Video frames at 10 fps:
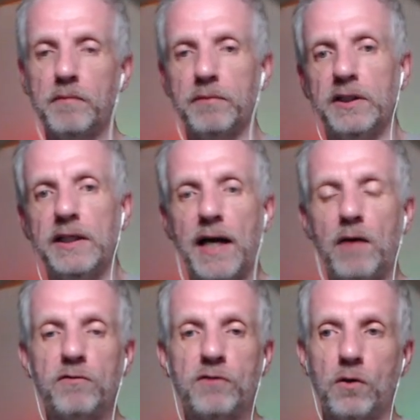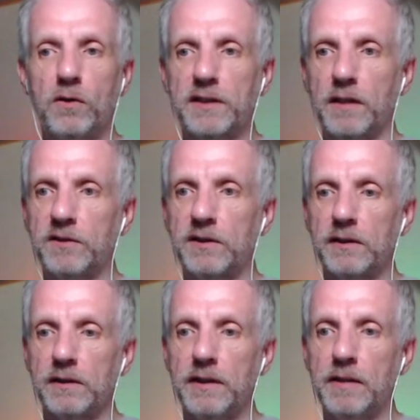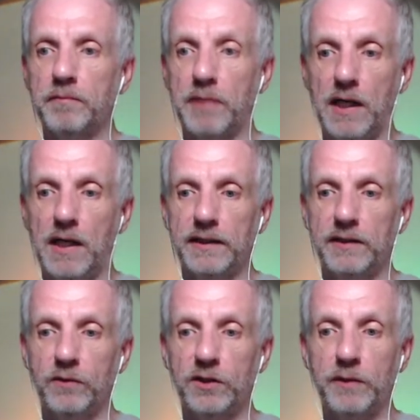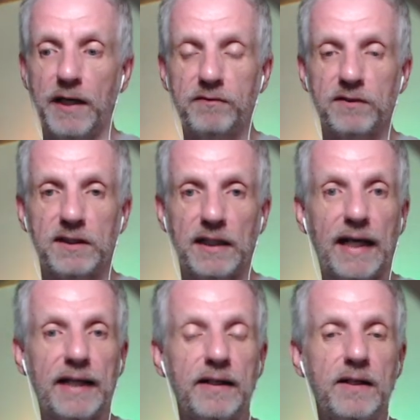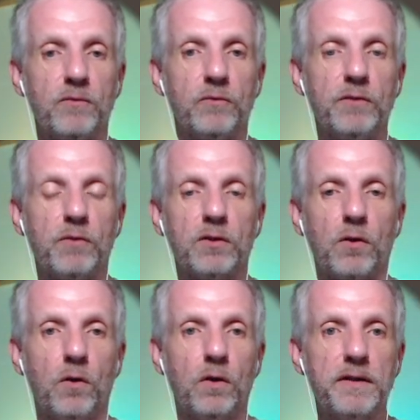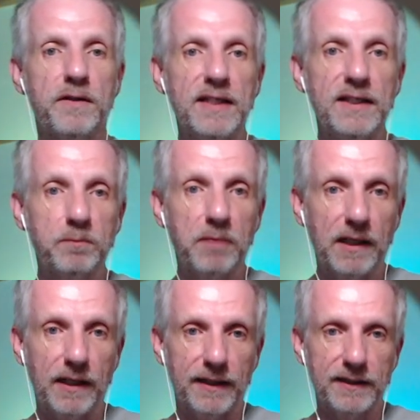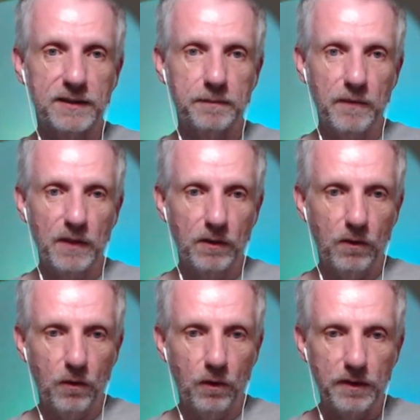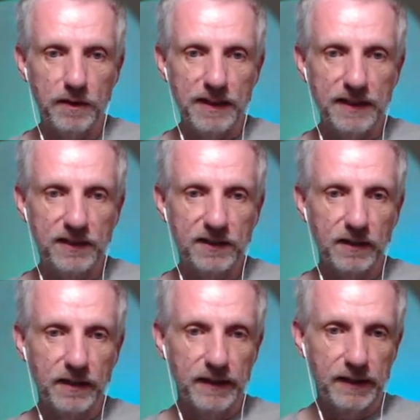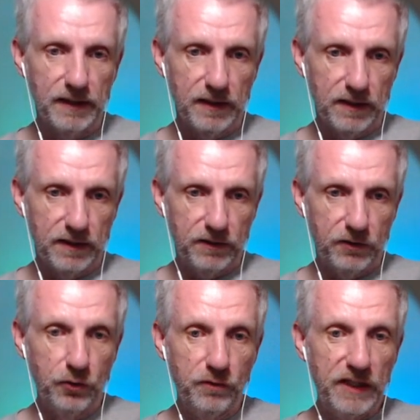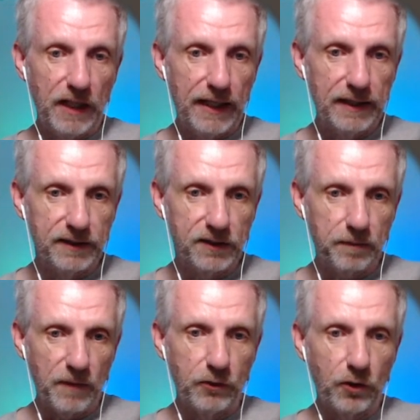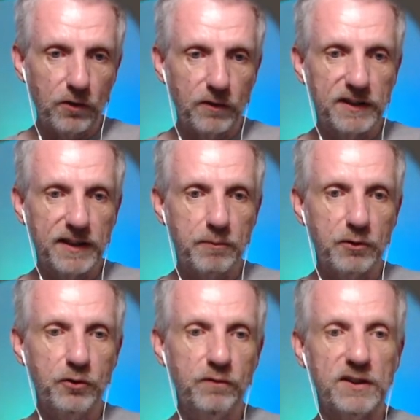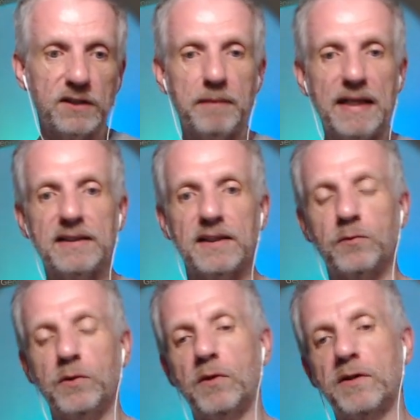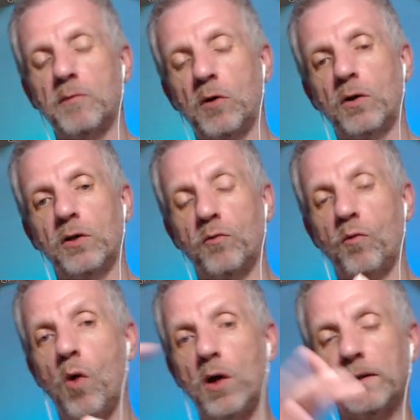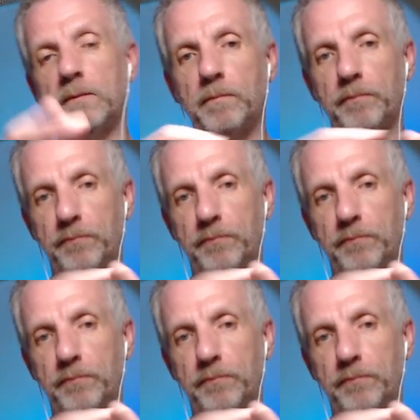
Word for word: But now, of course, comes the part in which we have to say, hey, we want all of these parts, all of these UV islands, not on separate UV spaces. We want them all on one